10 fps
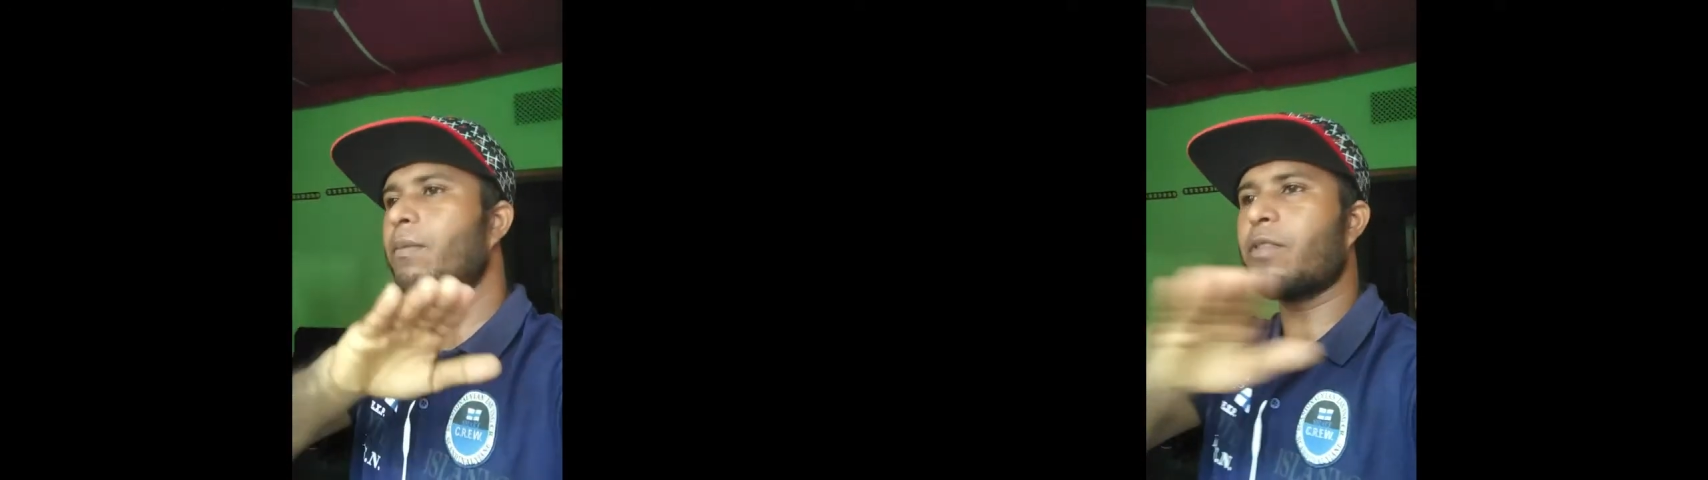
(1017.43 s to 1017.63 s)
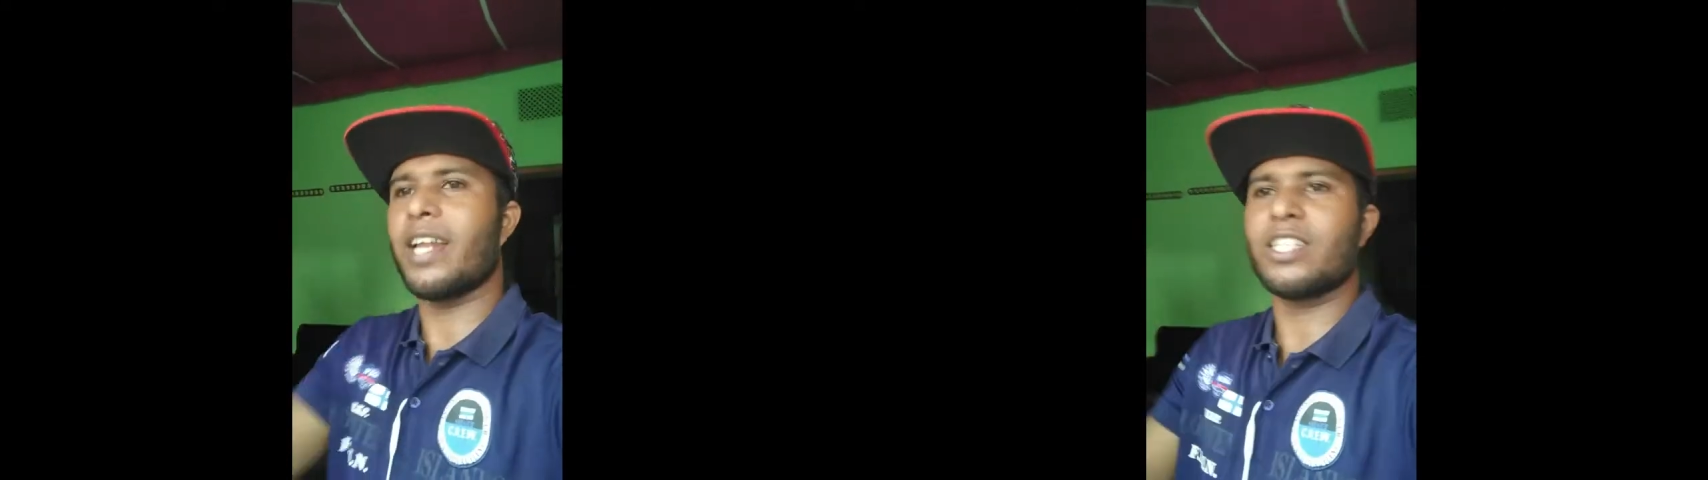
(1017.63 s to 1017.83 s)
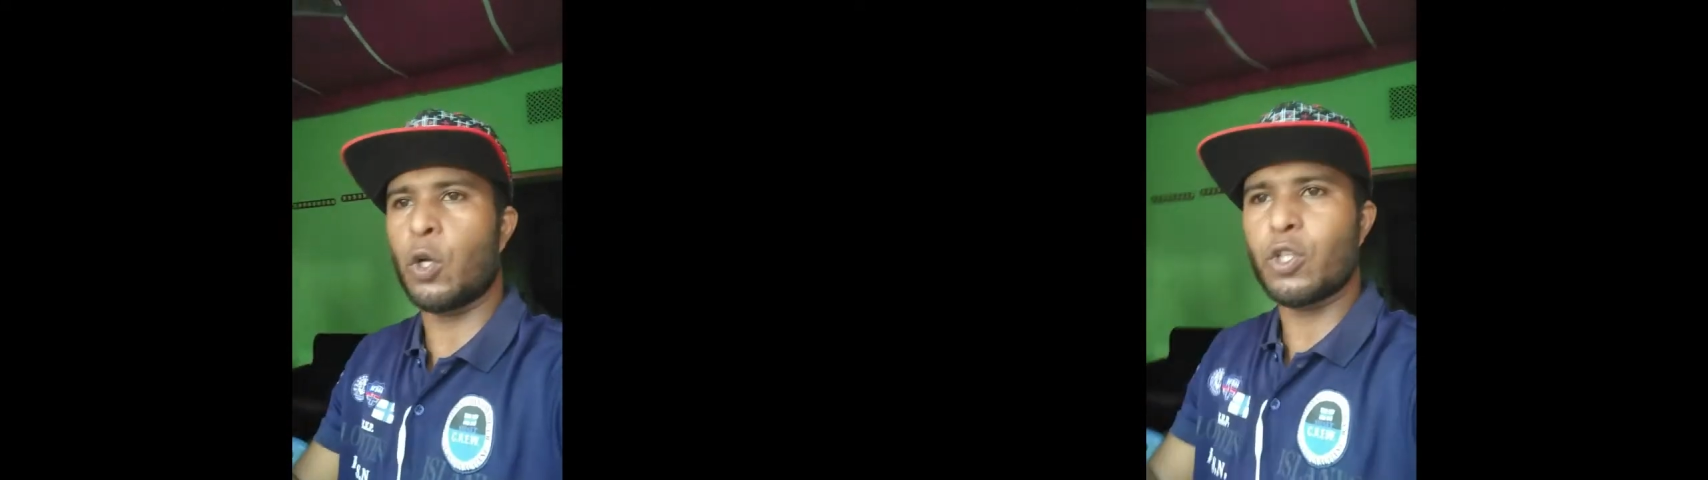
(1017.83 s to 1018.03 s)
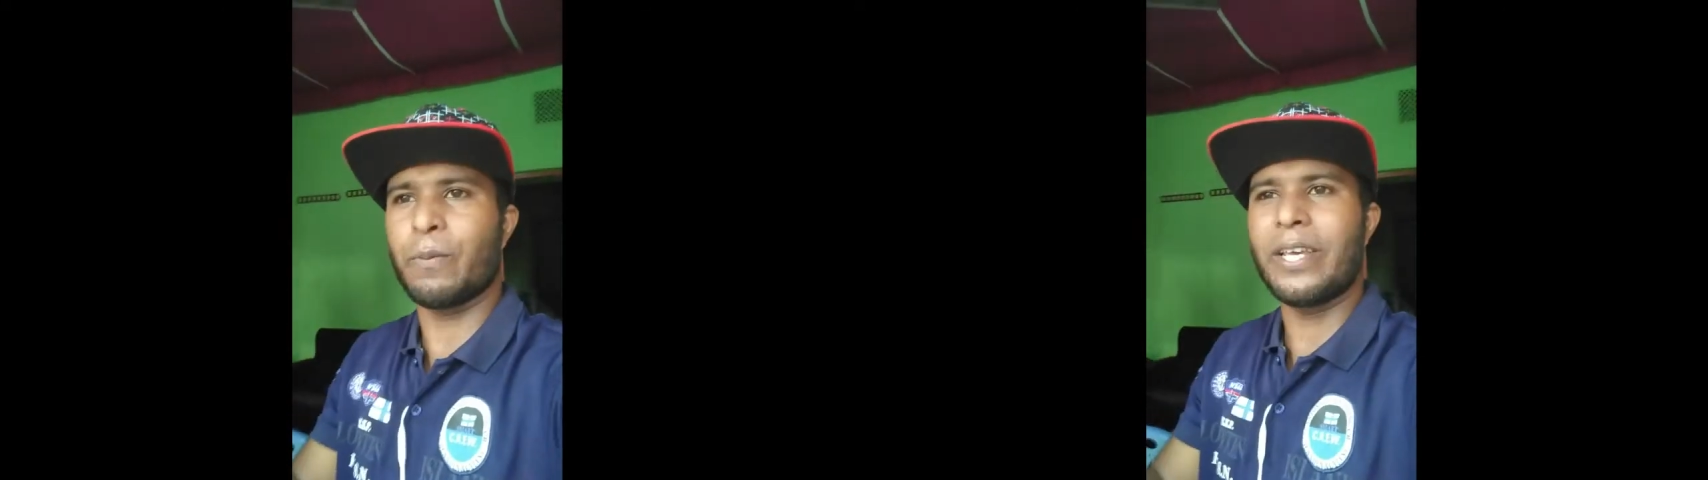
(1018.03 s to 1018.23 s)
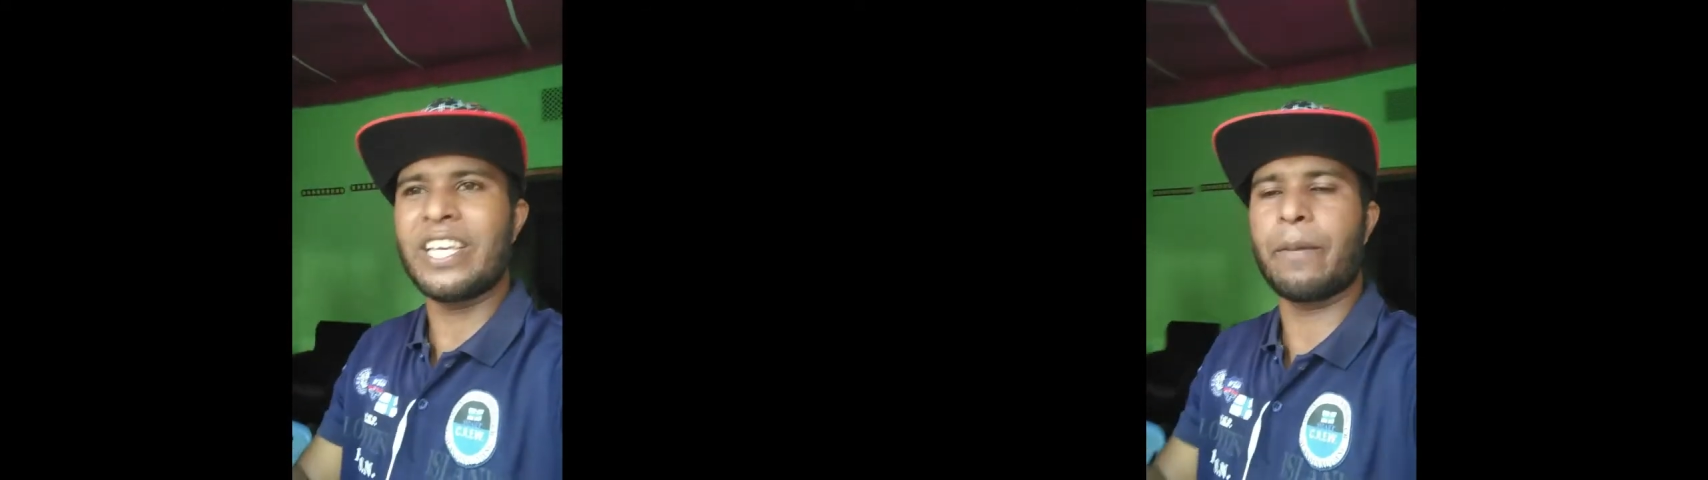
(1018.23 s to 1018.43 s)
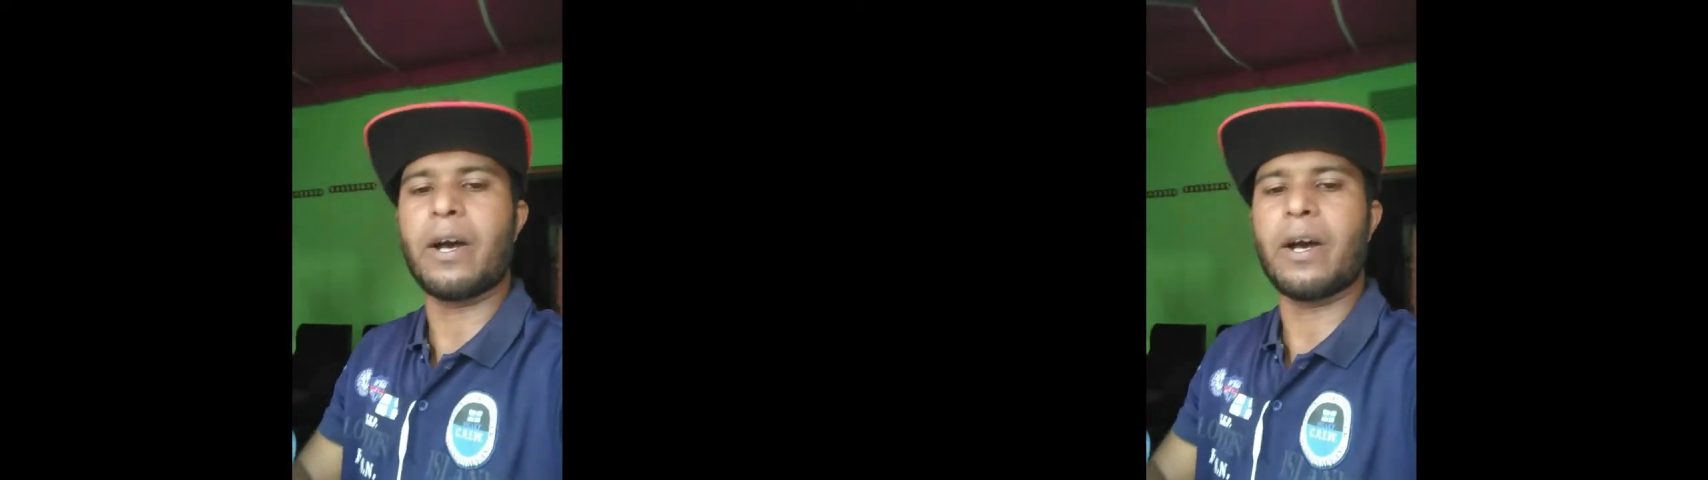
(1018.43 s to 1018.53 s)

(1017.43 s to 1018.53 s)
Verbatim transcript: if there is no speaking